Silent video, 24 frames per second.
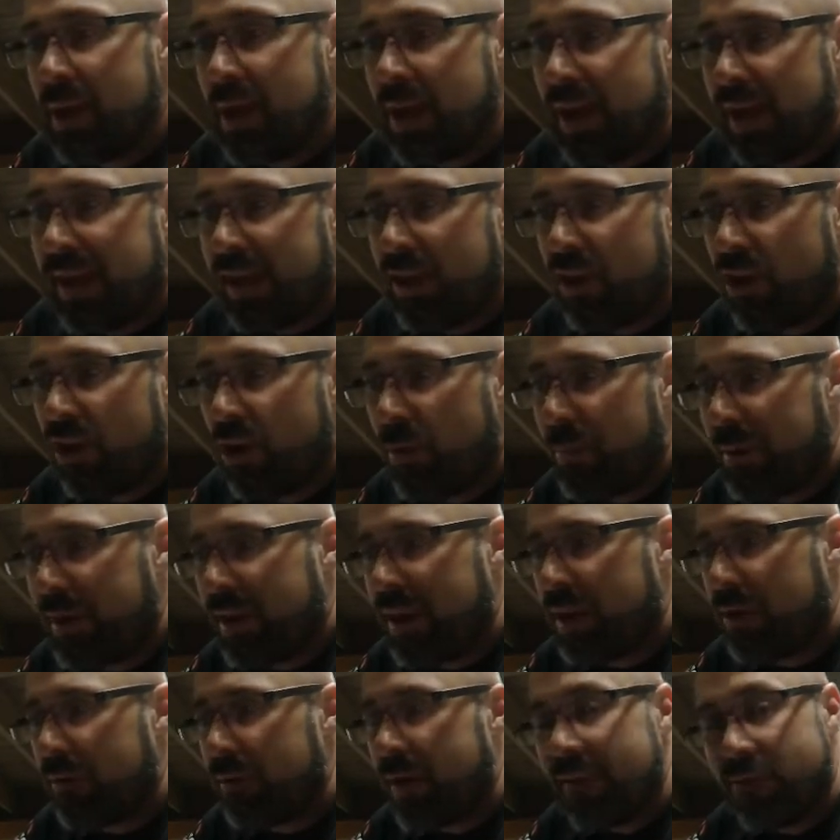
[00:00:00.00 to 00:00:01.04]
and get all my
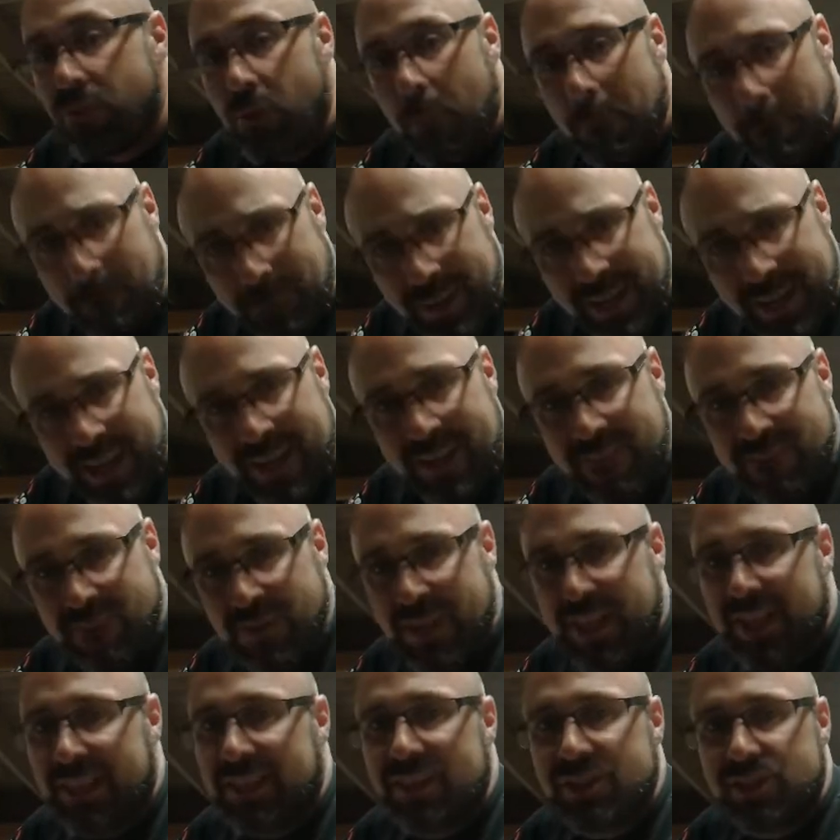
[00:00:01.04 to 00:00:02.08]
gear ready for a big
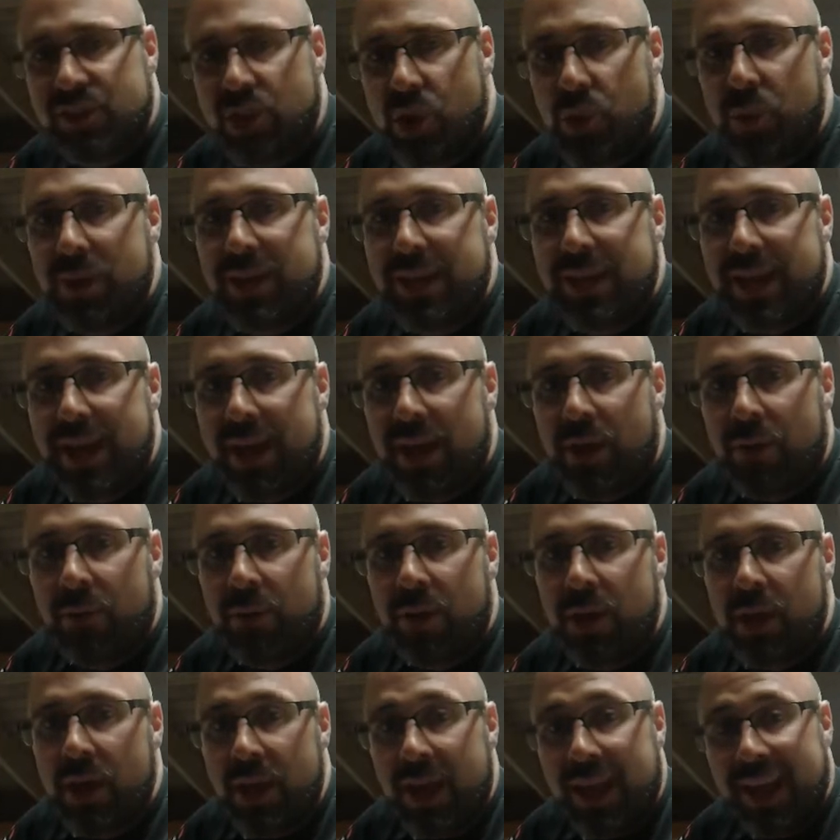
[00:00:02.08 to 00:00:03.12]
event that's going
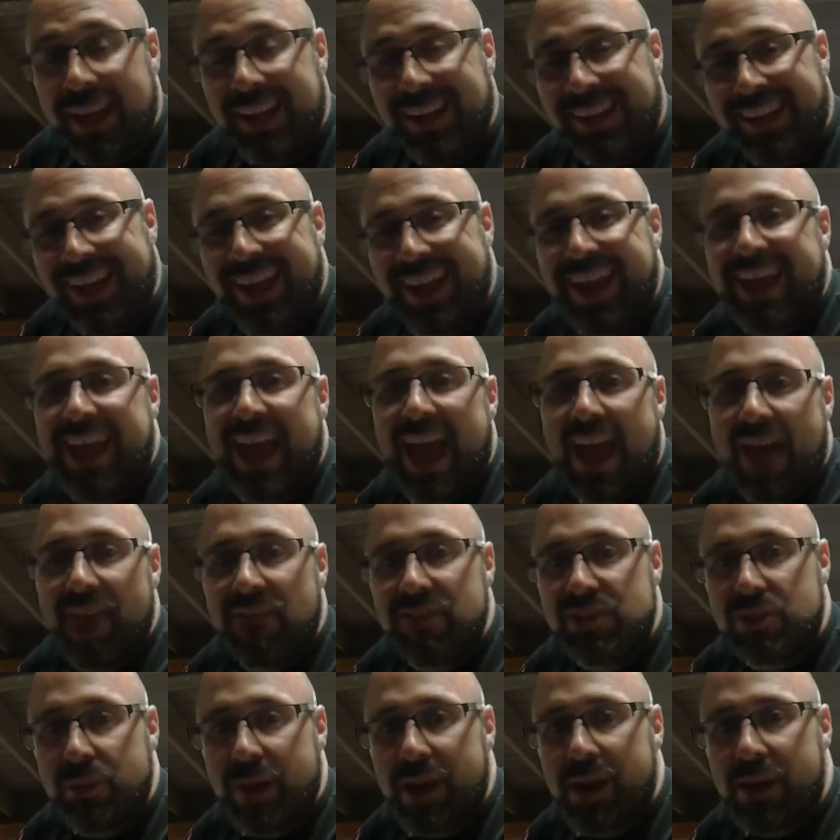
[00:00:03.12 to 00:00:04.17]
down in Lake
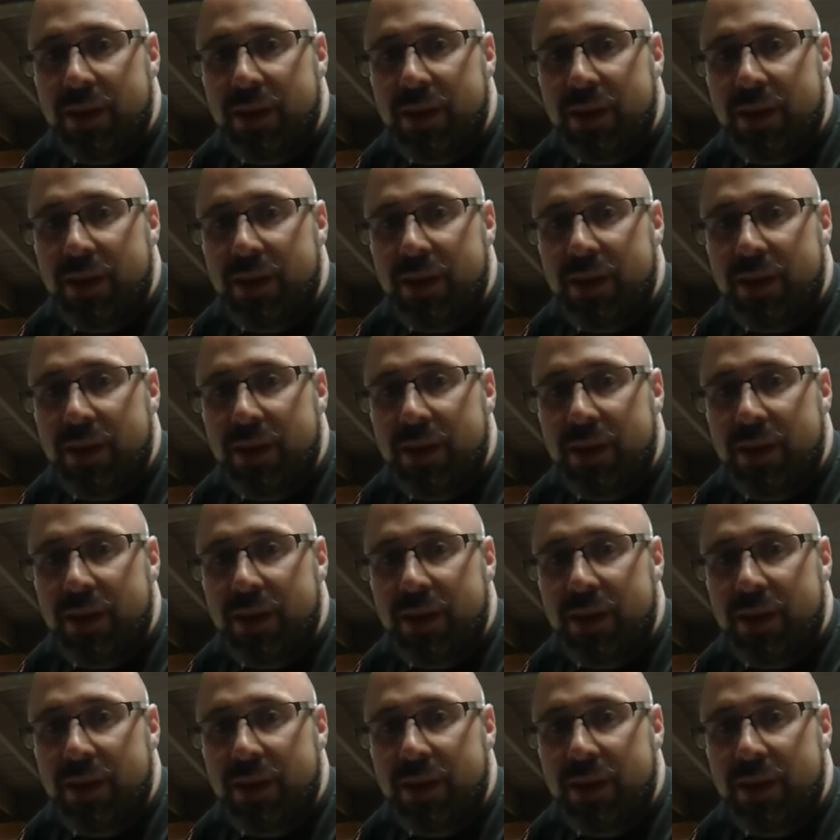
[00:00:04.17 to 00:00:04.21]
Havasu,